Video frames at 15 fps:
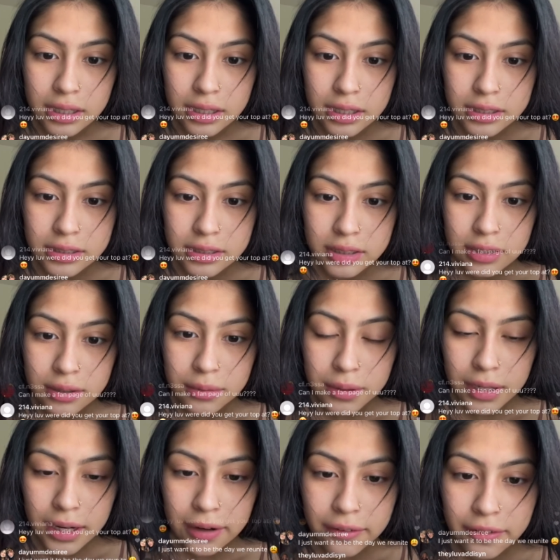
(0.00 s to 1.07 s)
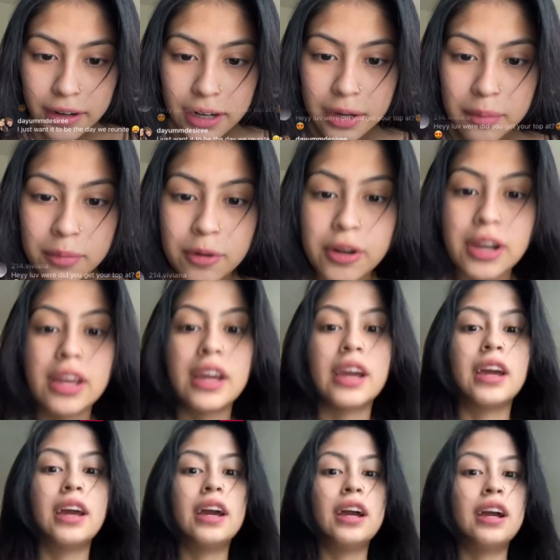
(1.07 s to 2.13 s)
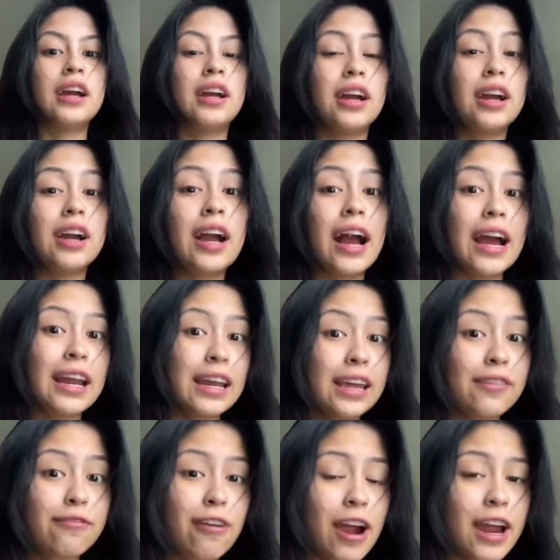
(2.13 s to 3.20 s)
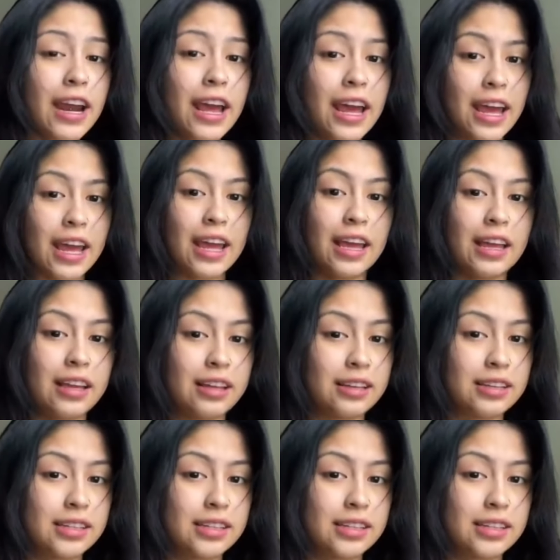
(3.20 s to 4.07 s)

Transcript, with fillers: This good workout Friday morning. Girl, I leave Friday.